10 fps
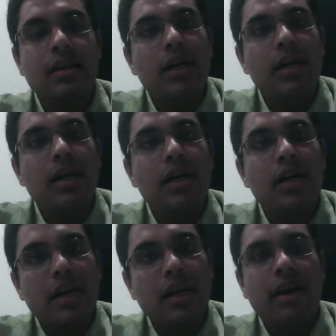But
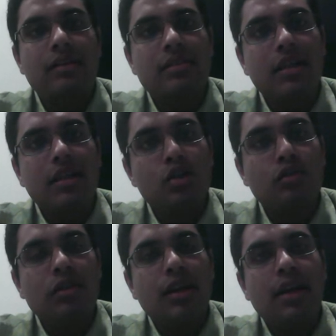if it finds that
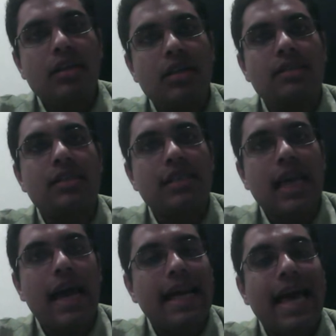the Juvenile
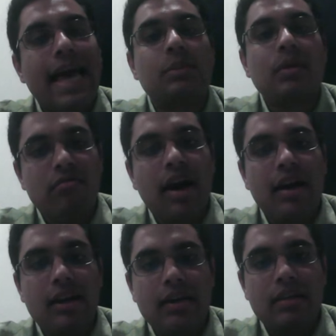Justice Act has been
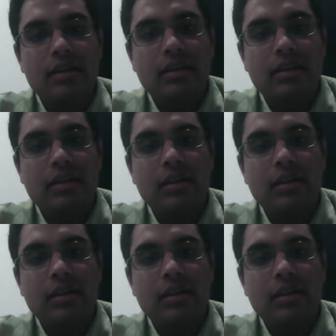violated,